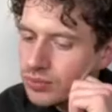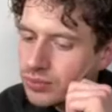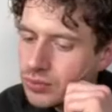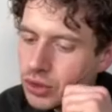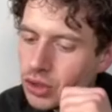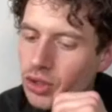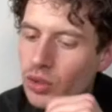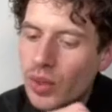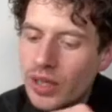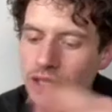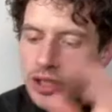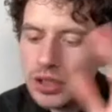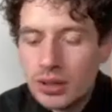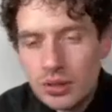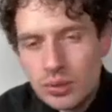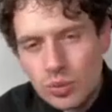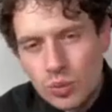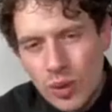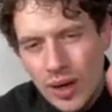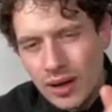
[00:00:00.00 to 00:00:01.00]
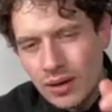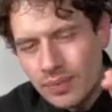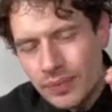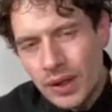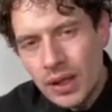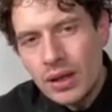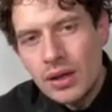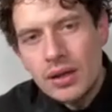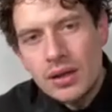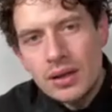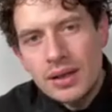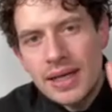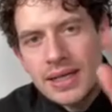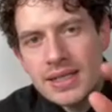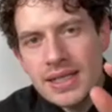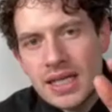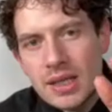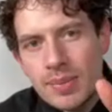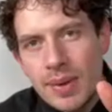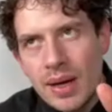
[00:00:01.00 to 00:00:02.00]
good question. Well, let's
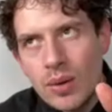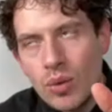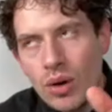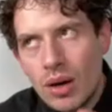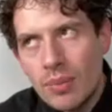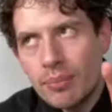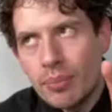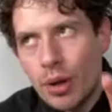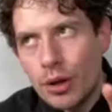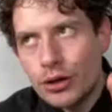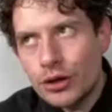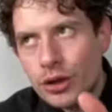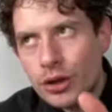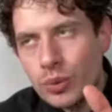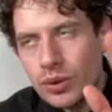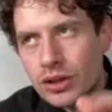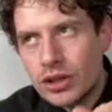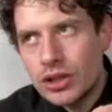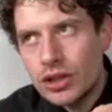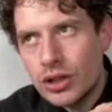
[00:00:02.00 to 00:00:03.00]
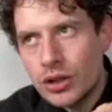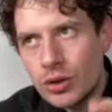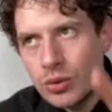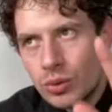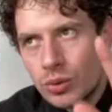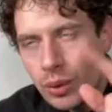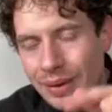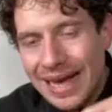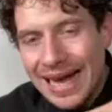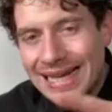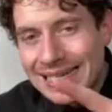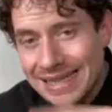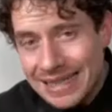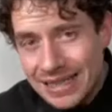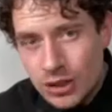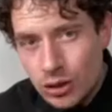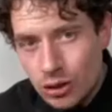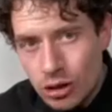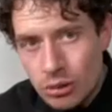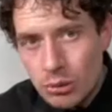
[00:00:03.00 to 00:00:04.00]
think about what a bonder would do when we add it
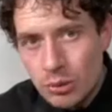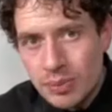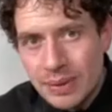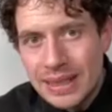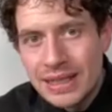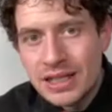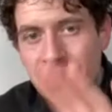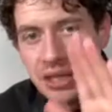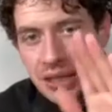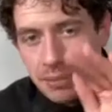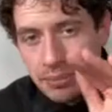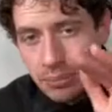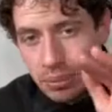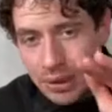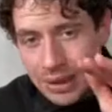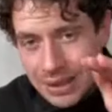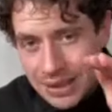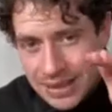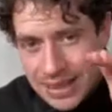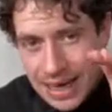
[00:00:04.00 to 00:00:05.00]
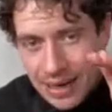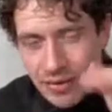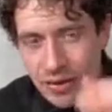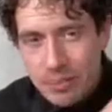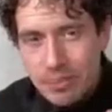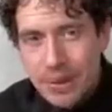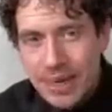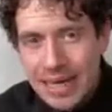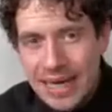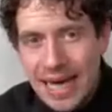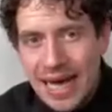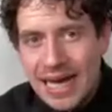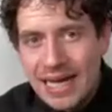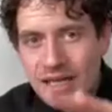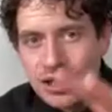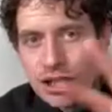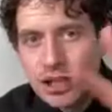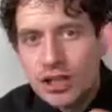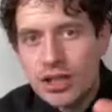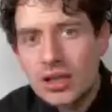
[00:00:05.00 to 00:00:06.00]
to normal bleach. It brings down the
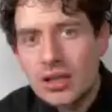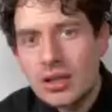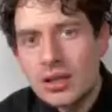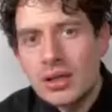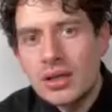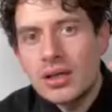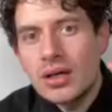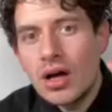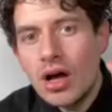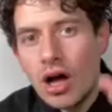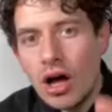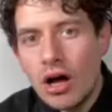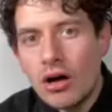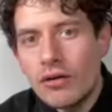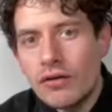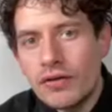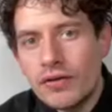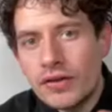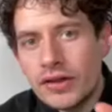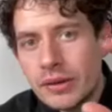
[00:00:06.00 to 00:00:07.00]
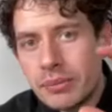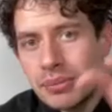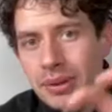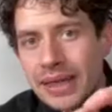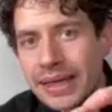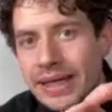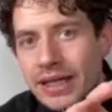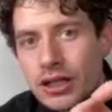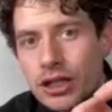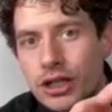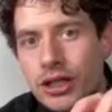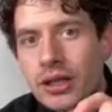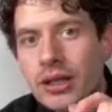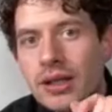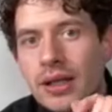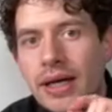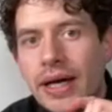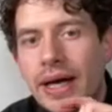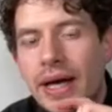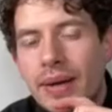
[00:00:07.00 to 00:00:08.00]
pH of the bleach,
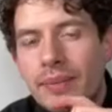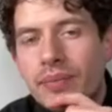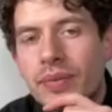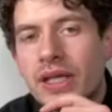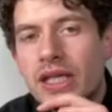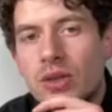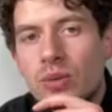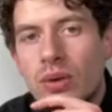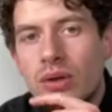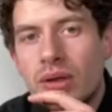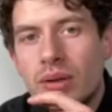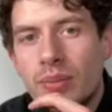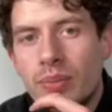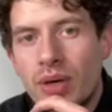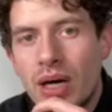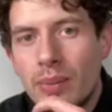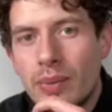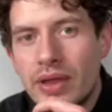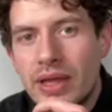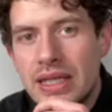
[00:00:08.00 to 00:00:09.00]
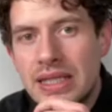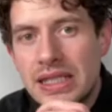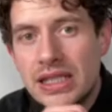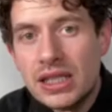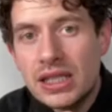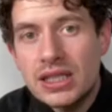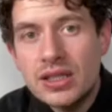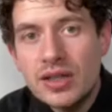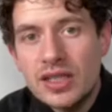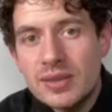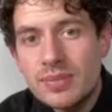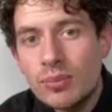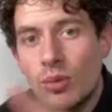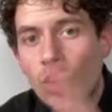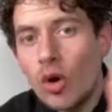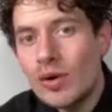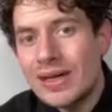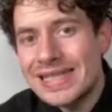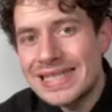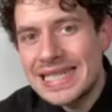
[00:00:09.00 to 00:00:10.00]
is one of the primary things it does. So it's
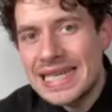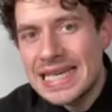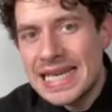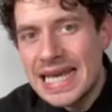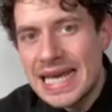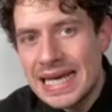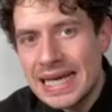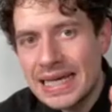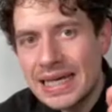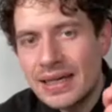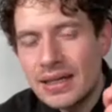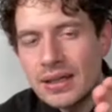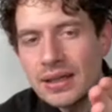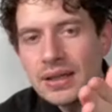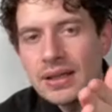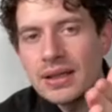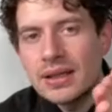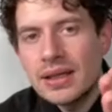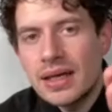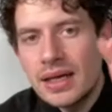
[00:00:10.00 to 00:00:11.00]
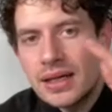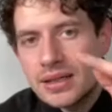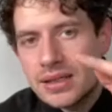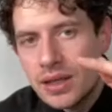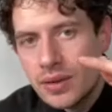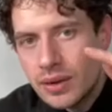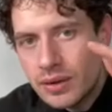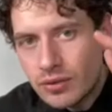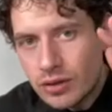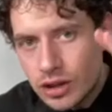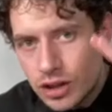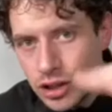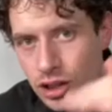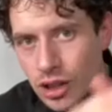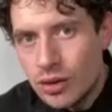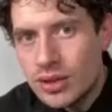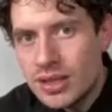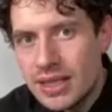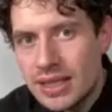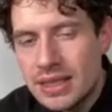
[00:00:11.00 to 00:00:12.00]
more acidic. So it
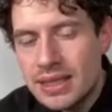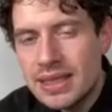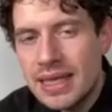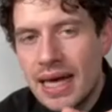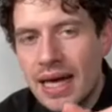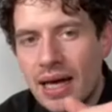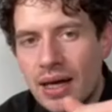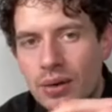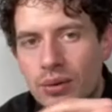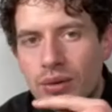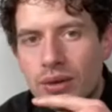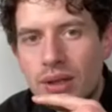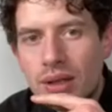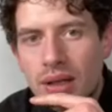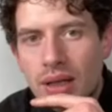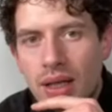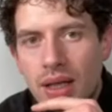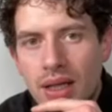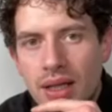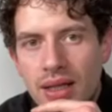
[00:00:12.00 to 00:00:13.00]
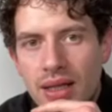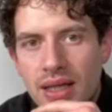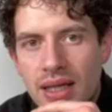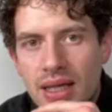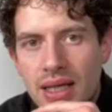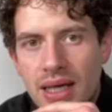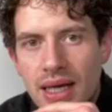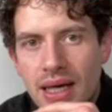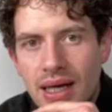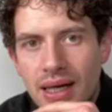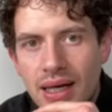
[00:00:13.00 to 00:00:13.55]
reduces down the